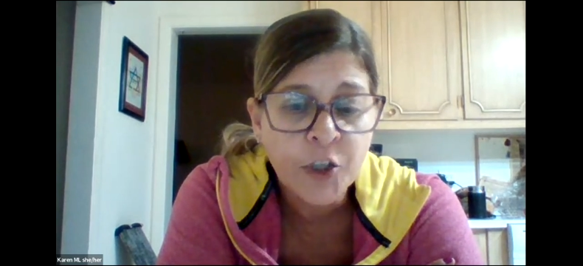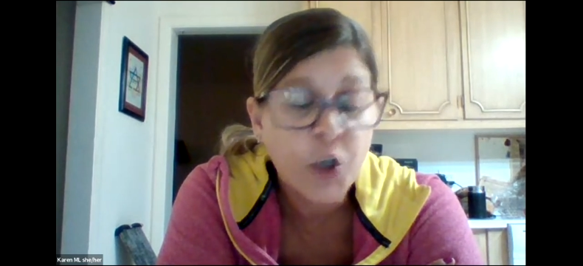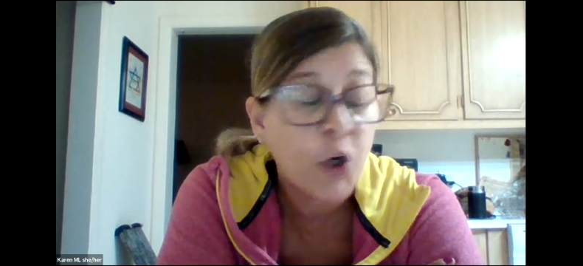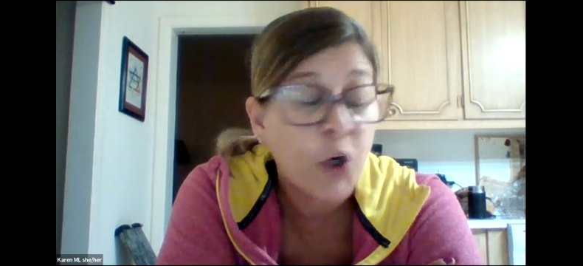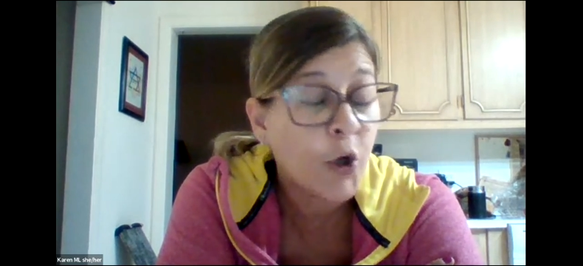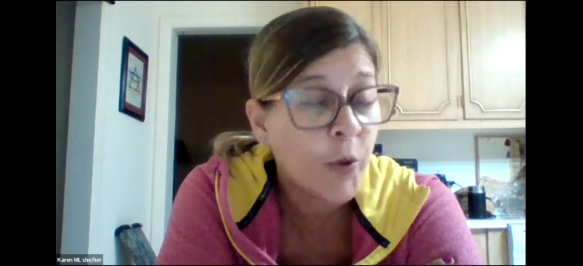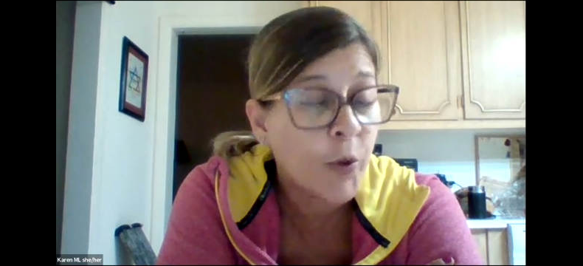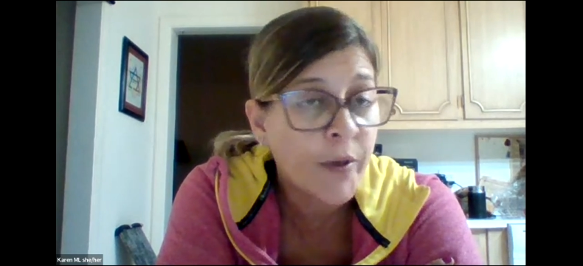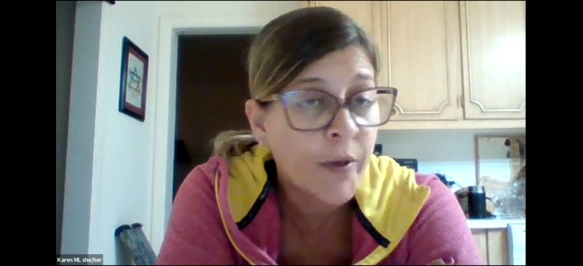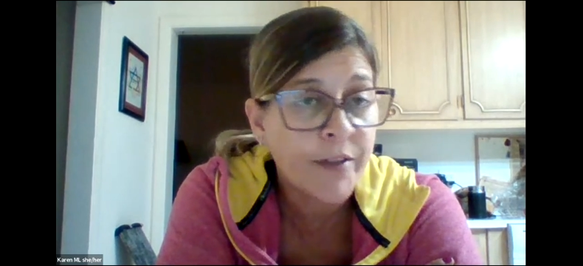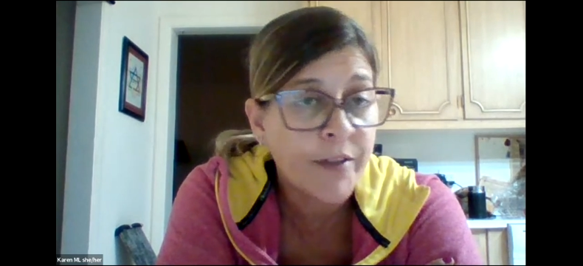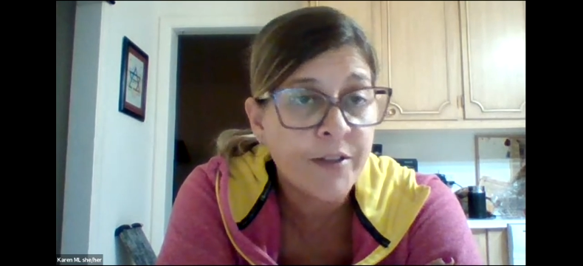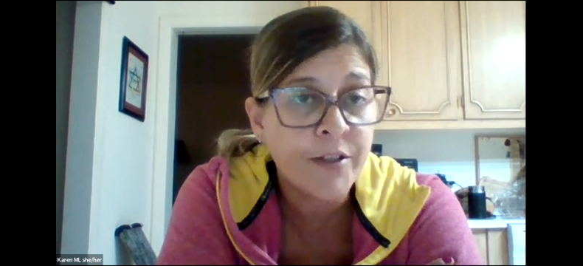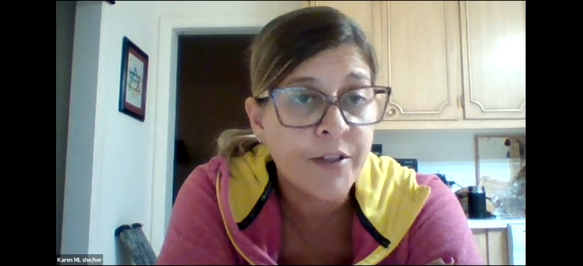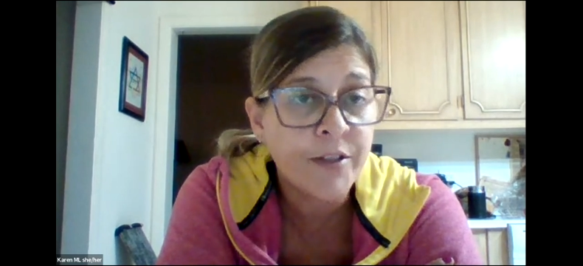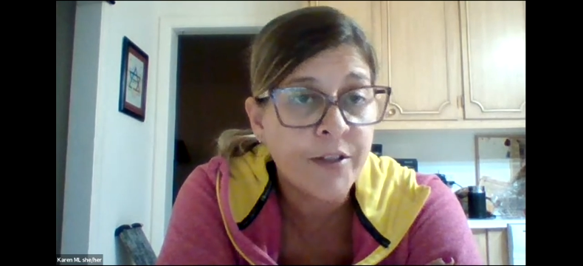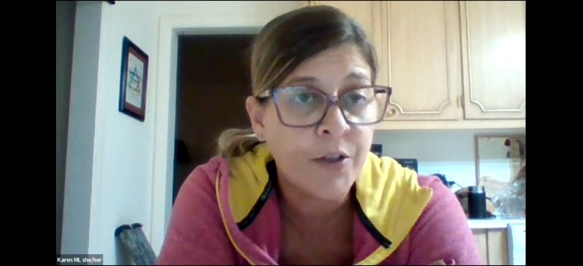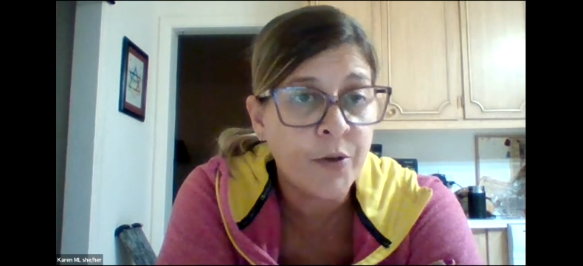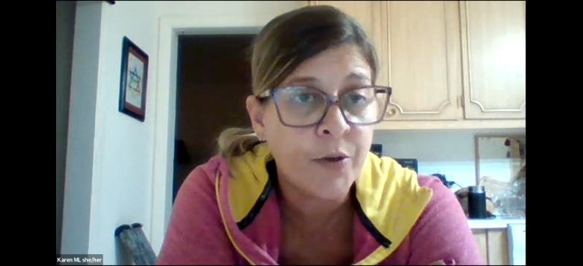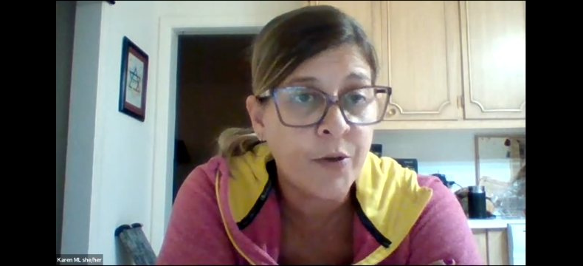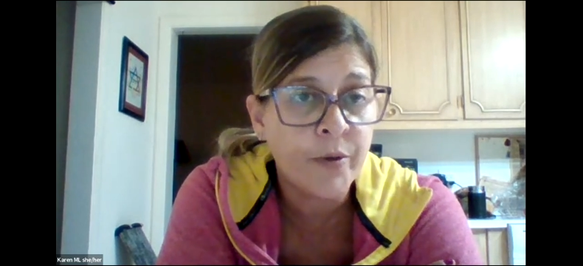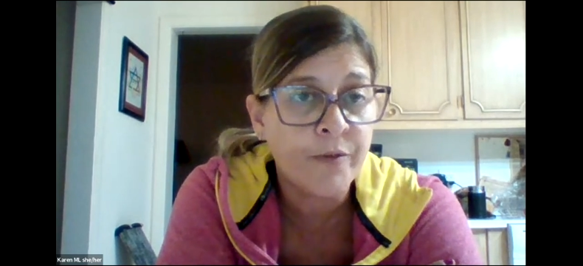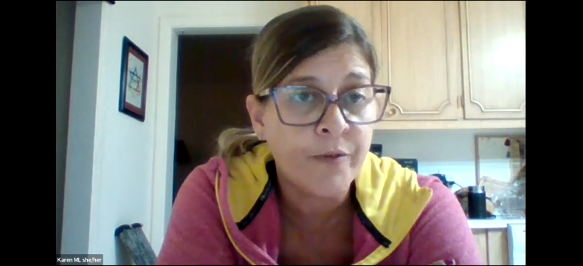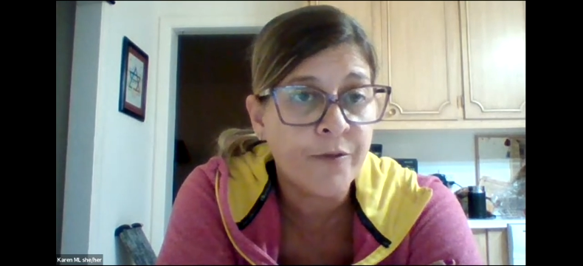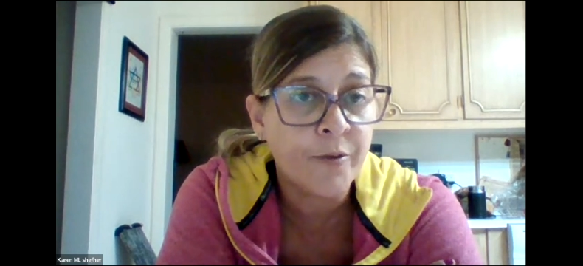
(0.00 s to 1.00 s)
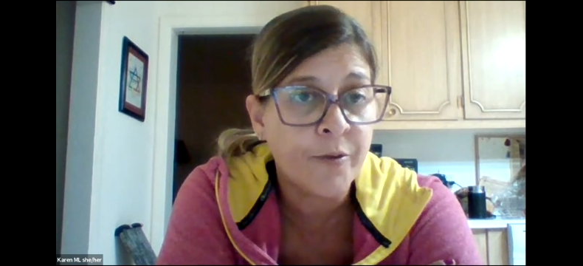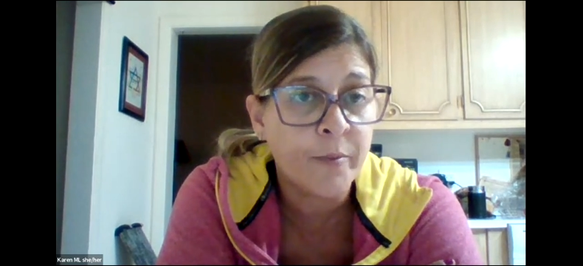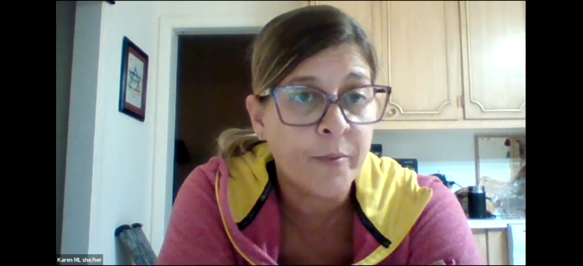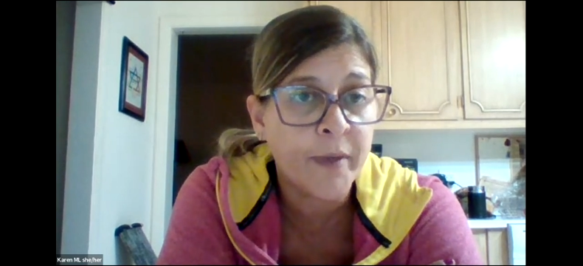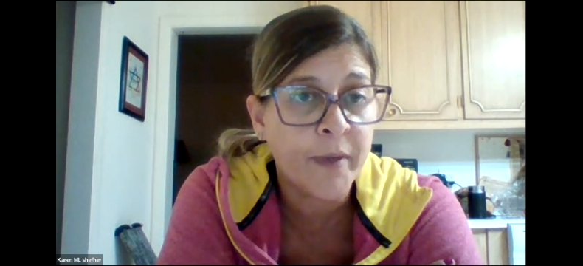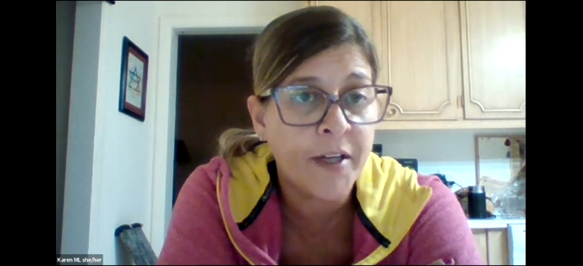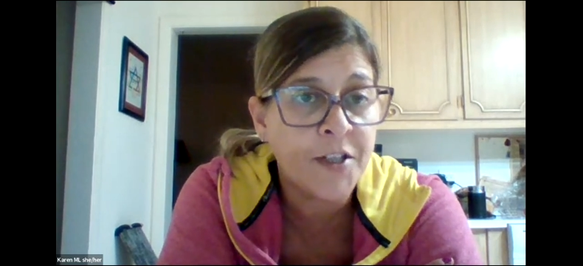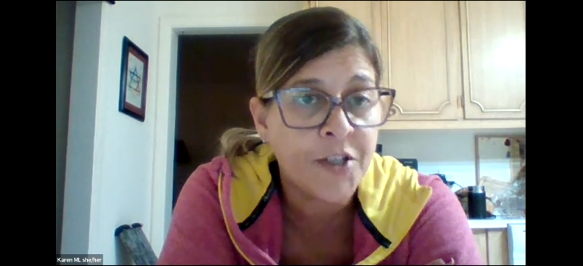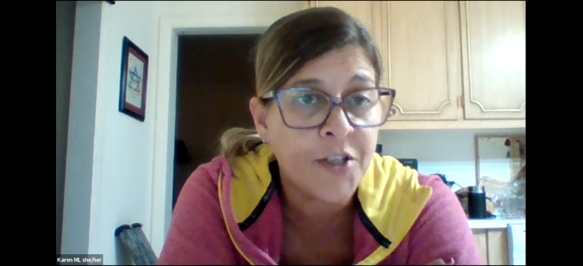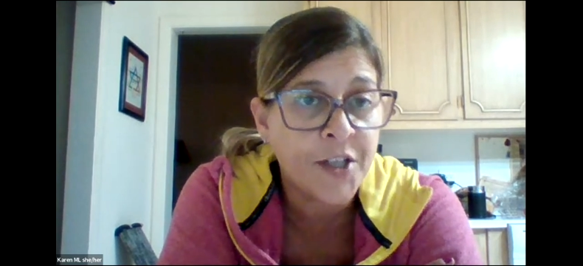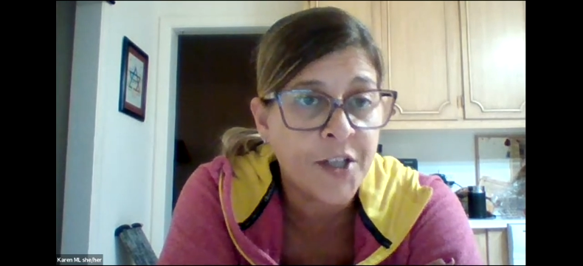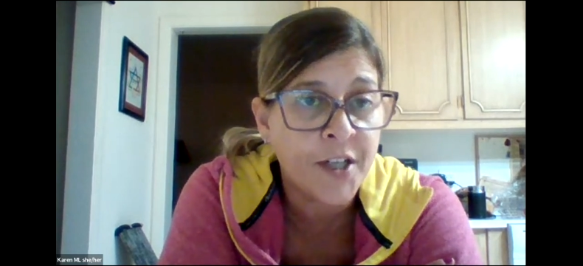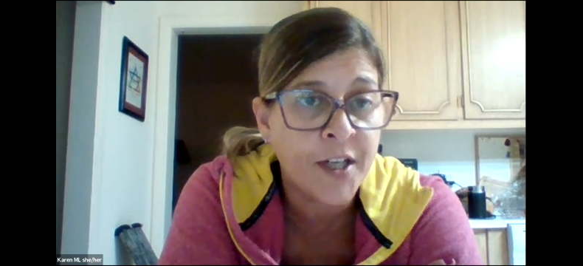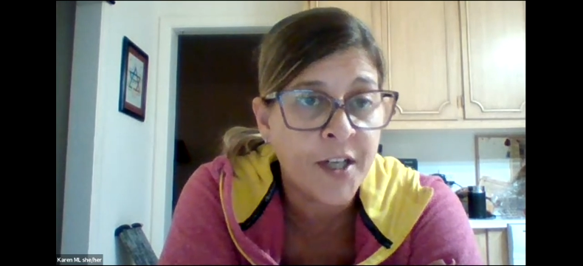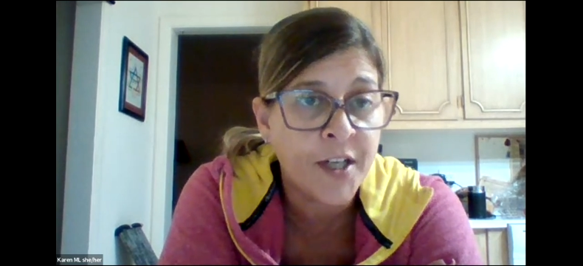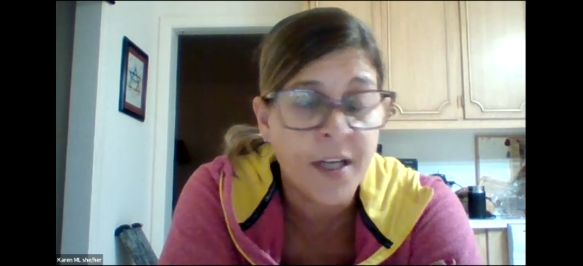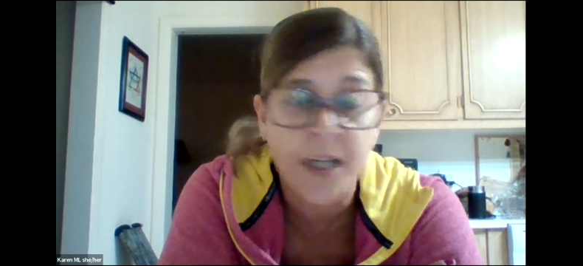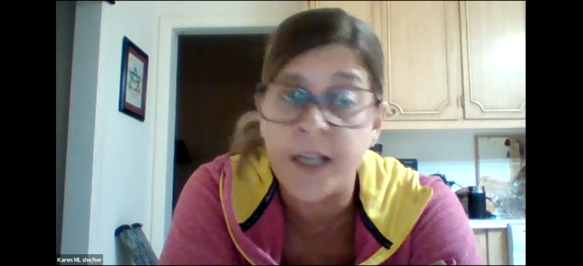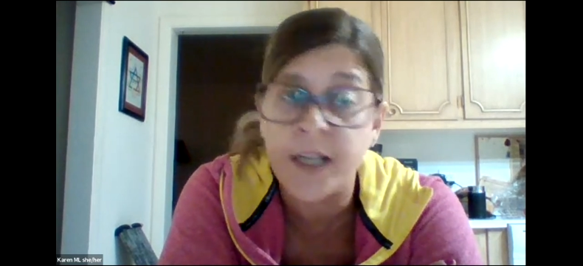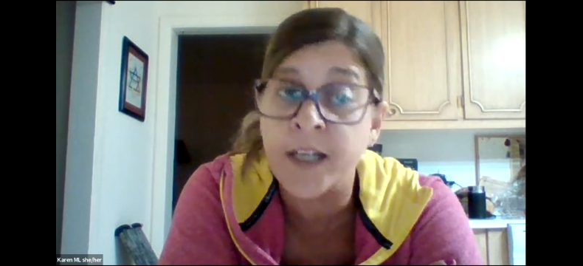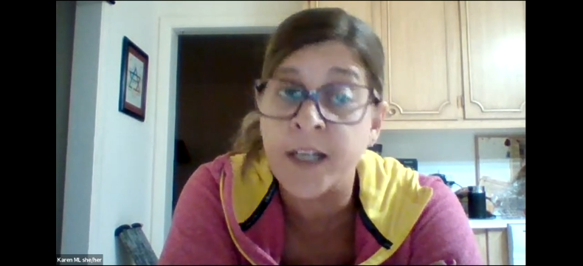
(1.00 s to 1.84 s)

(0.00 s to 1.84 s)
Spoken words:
current and new information and